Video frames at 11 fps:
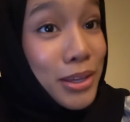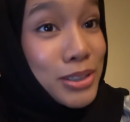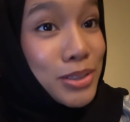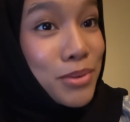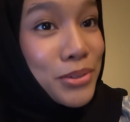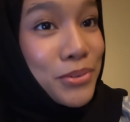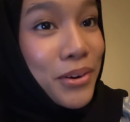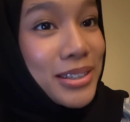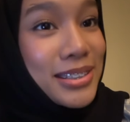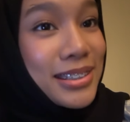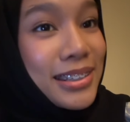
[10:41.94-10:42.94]
you so much for
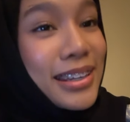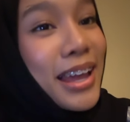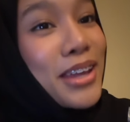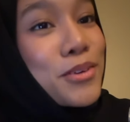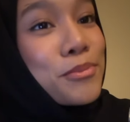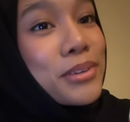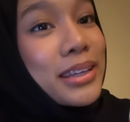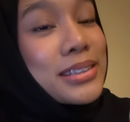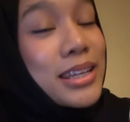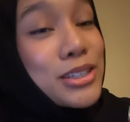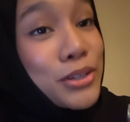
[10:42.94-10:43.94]
watching. I hope you guys
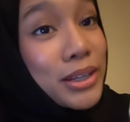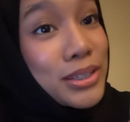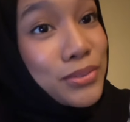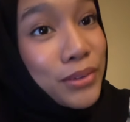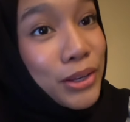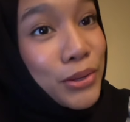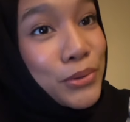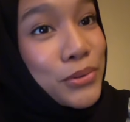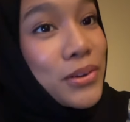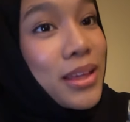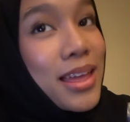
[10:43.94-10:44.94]
enjoyed this
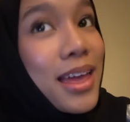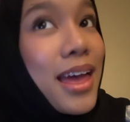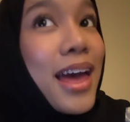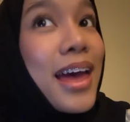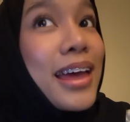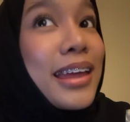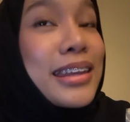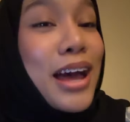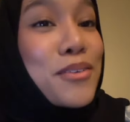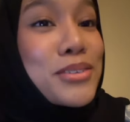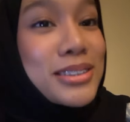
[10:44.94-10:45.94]
video. And
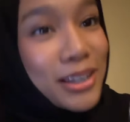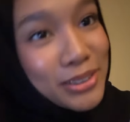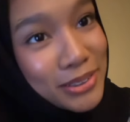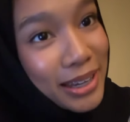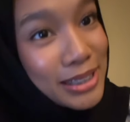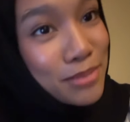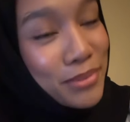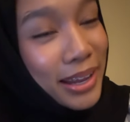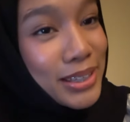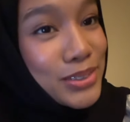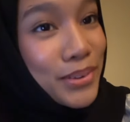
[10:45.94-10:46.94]
I will talk to you guys in my
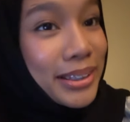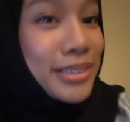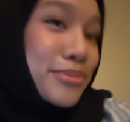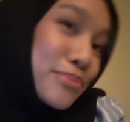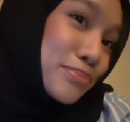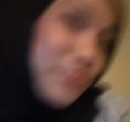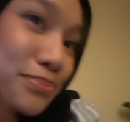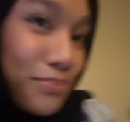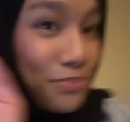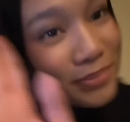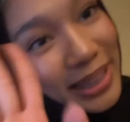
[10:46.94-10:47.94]
next one.
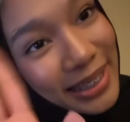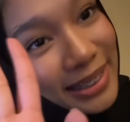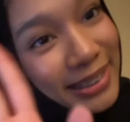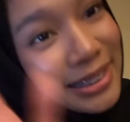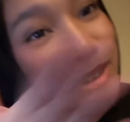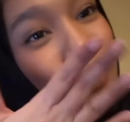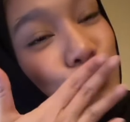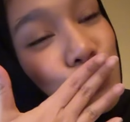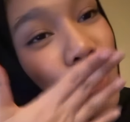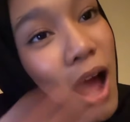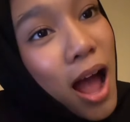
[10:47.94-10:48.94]
Bye.
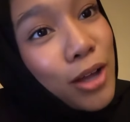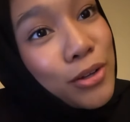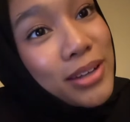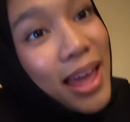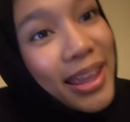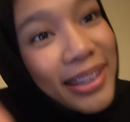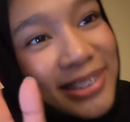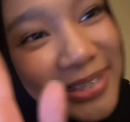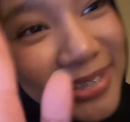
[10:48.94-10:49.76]
Good night.